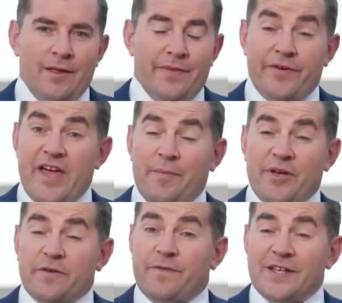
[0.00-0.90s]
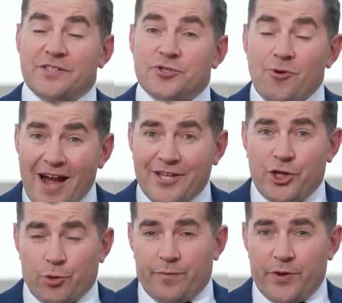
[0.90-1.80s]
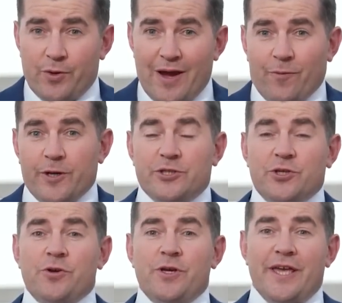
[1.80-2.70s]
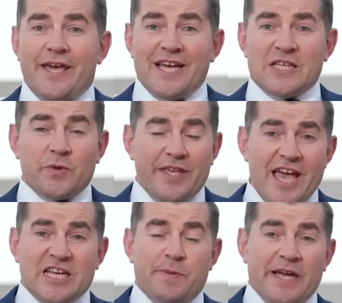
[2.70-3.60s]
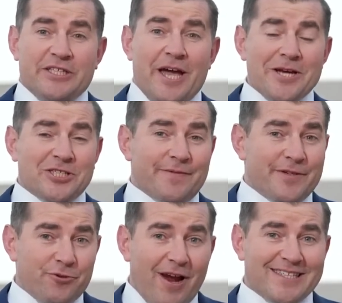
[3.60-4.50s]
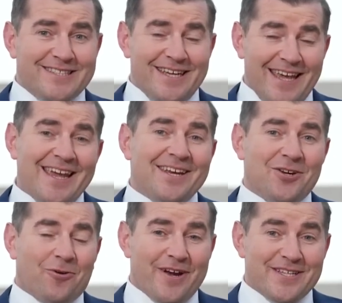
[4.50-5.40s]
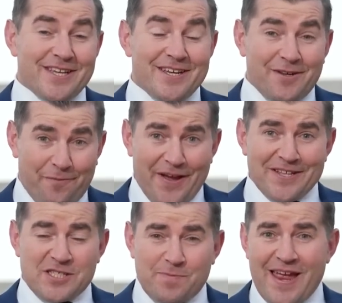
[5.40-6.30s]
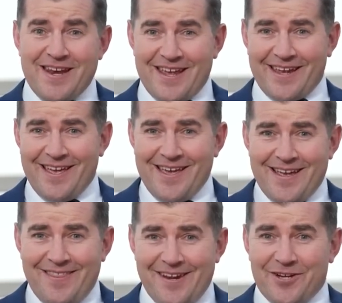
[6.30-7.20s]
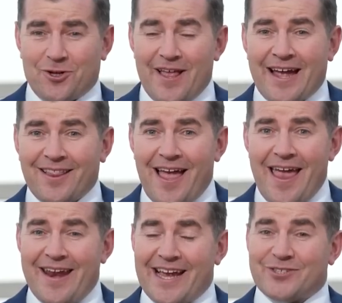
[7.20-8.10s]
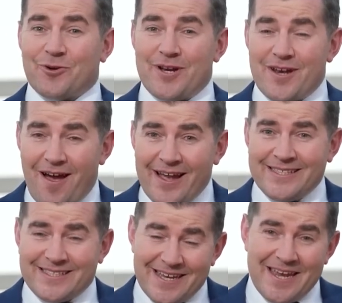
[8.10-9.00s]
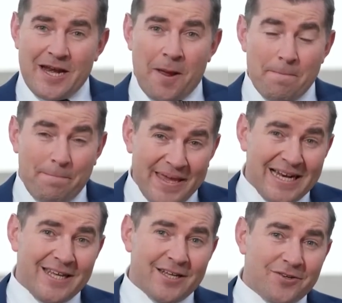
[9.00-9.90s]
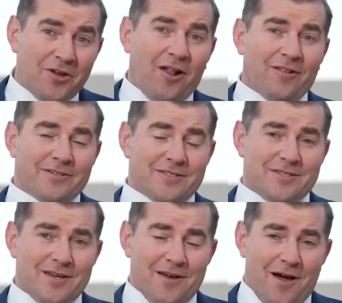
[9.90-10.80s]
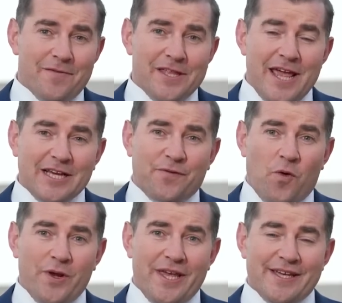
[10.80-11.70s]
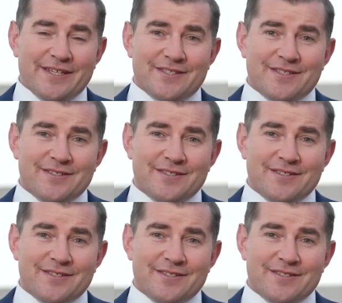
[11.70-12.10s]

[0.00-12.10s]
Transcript: There'll now be a defence strategy review every two years with the expectation of a drastic increase in defence spending. The initial outlay, an extra $19 billion over the next four years.